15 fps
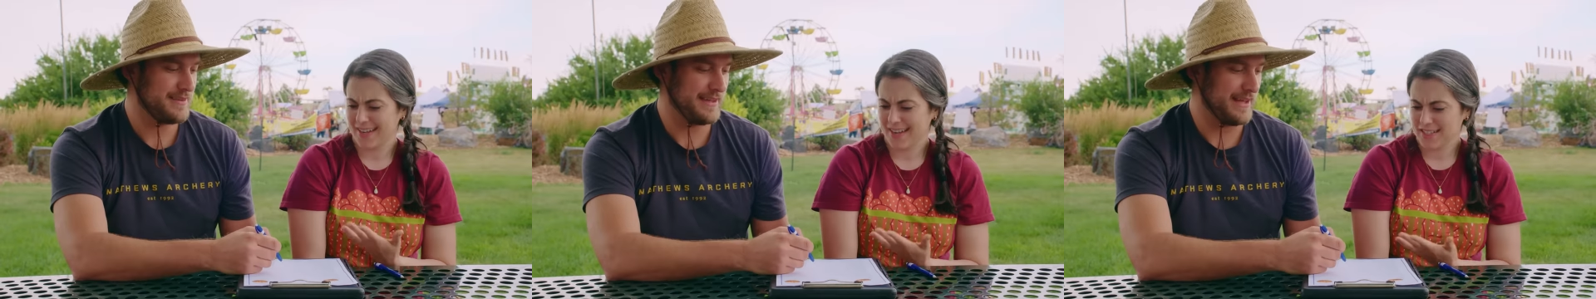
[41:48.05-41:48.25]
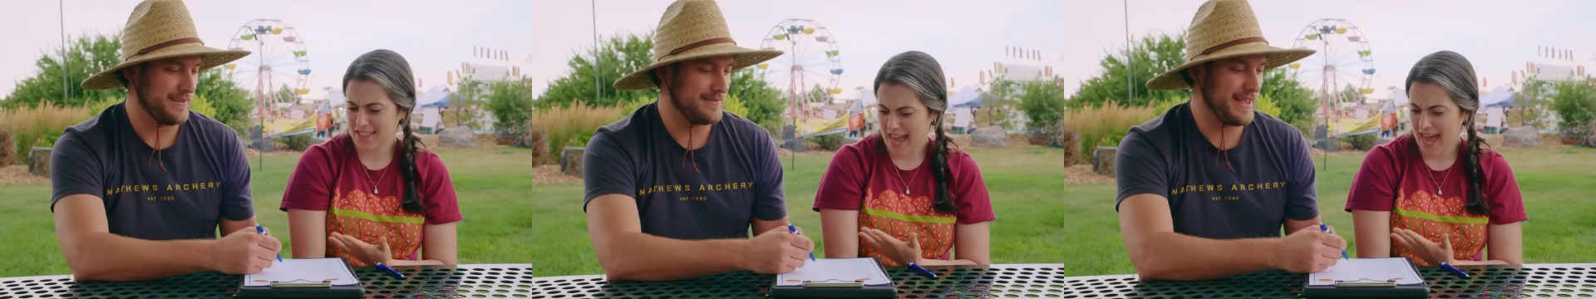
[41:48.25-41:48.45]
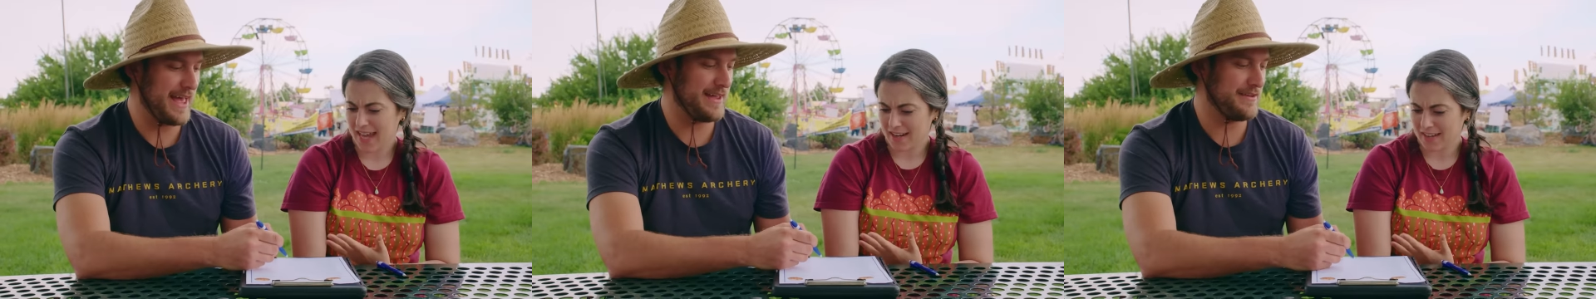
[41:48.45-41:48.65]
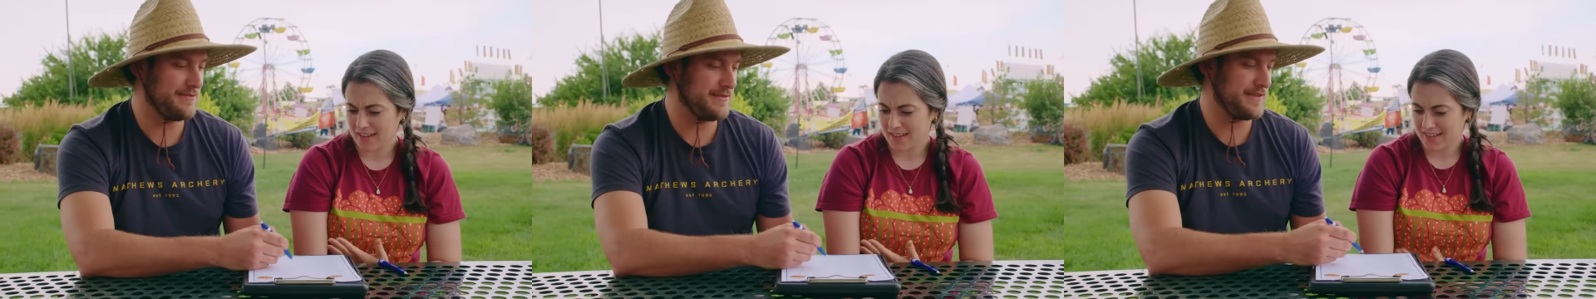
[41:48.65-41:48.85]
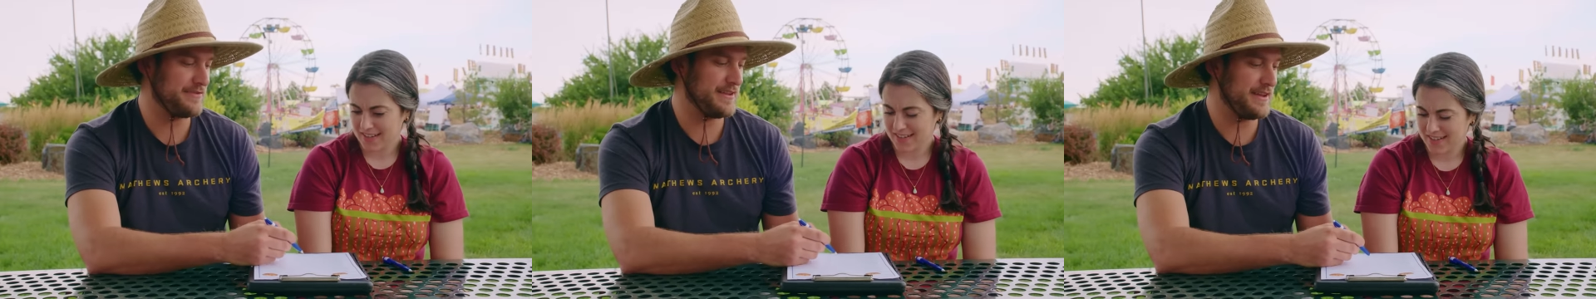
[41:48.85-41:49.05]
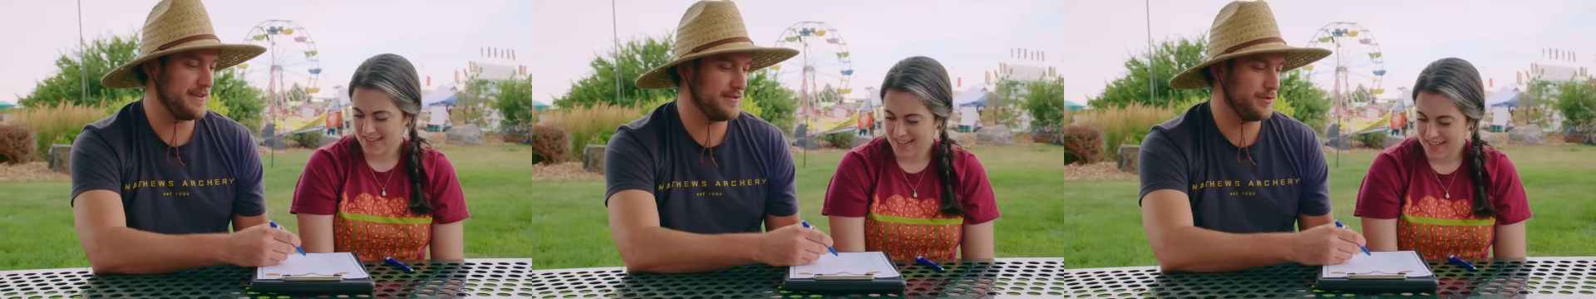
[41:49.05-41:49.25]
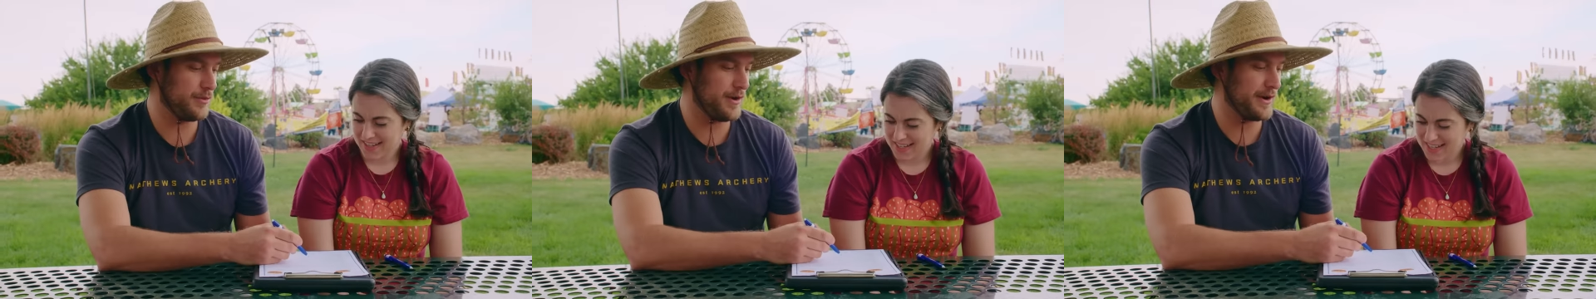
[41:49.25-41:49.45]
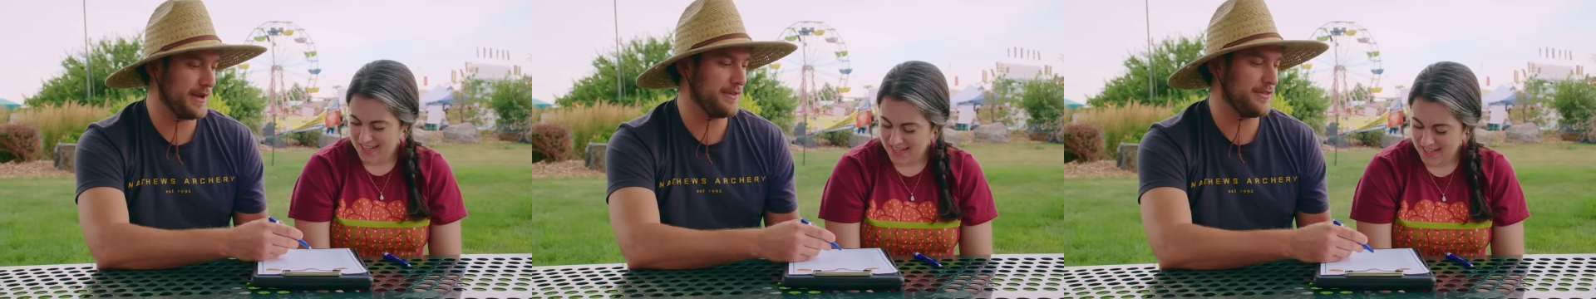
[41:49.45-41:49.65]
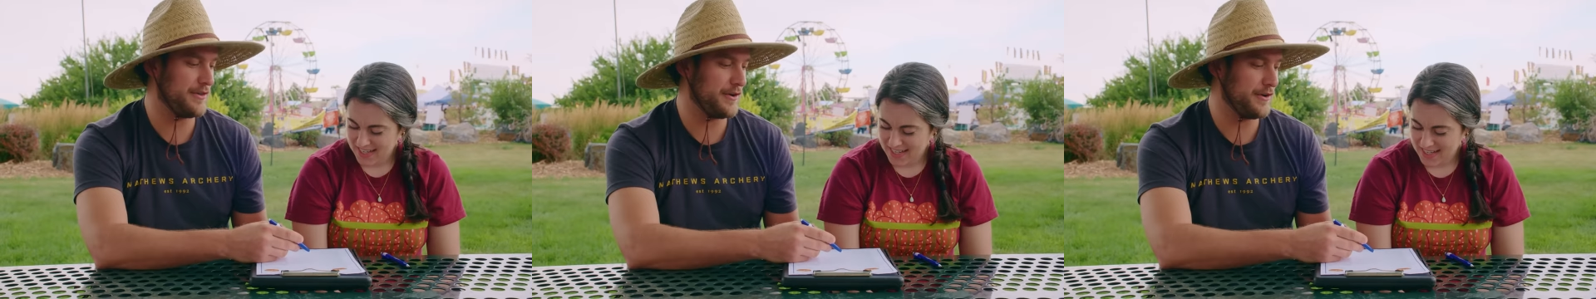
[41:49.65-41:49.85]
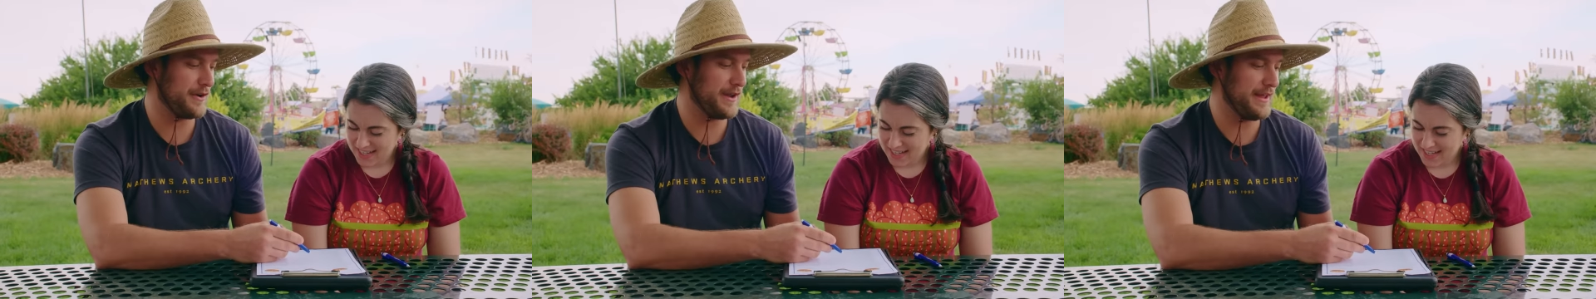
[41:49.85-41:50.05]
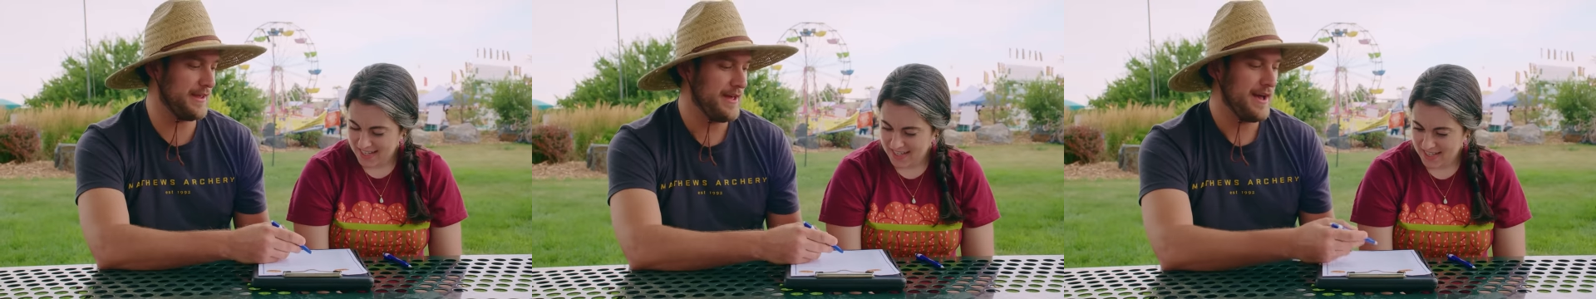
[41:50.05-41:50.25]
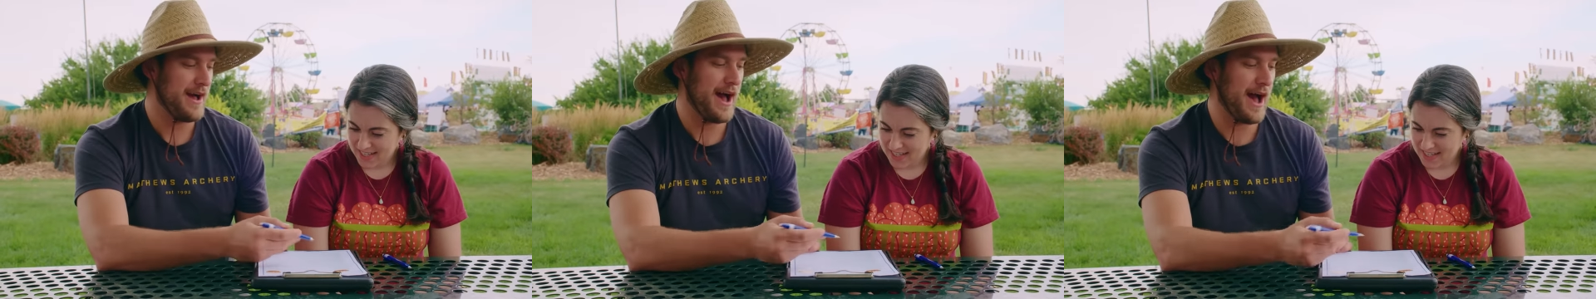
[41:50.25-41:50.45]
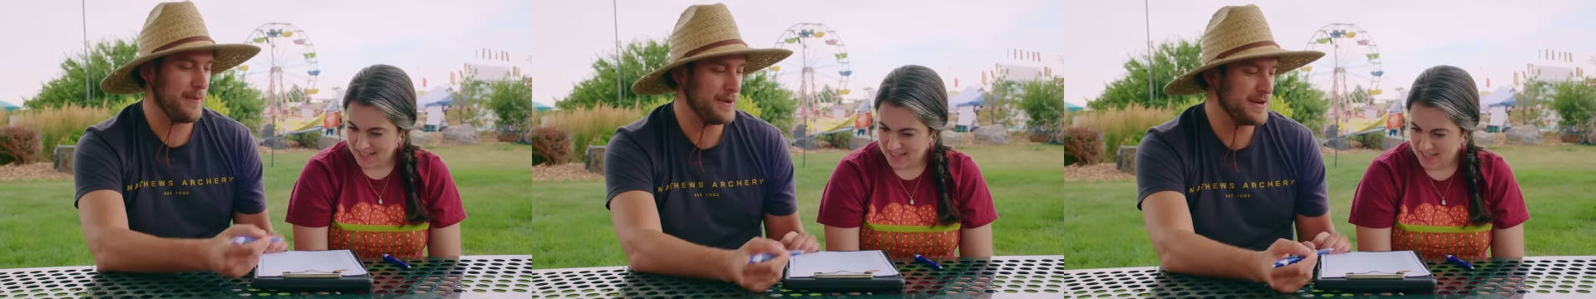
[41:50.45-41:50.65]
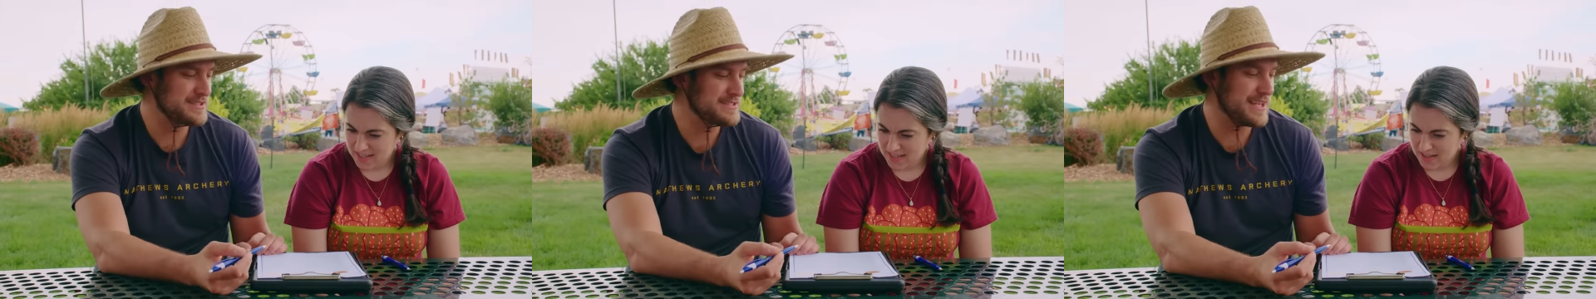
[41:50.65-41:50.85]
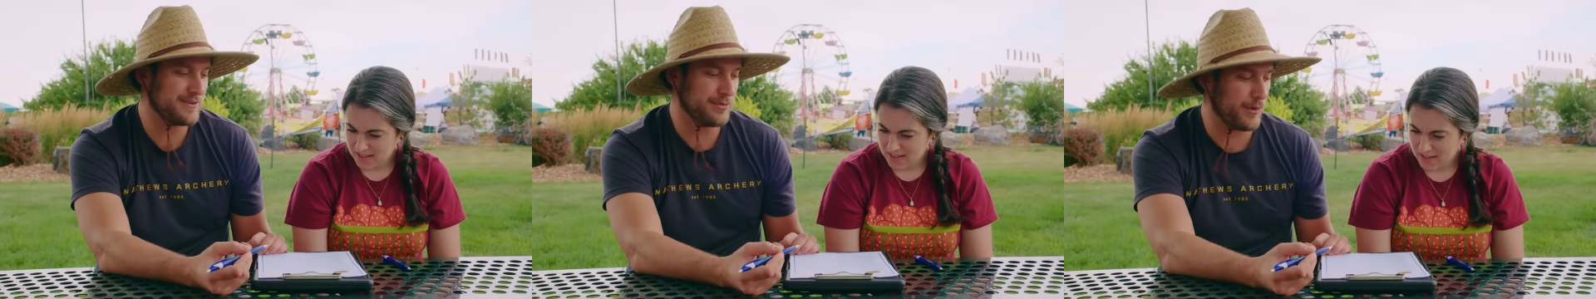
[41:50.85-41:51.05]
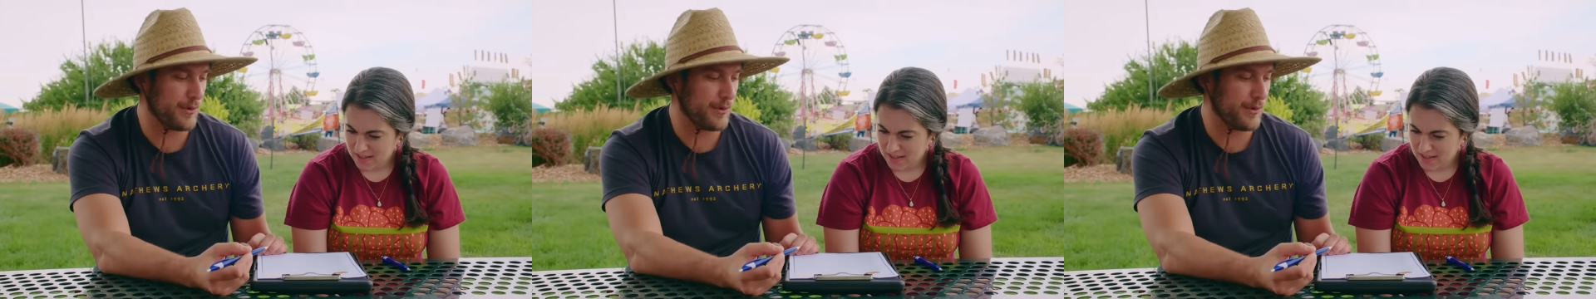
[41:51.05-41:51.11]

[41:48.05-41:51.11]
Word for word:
Speaker 1: So yeah, 10. 10, 15, 20, 30. I'm going to say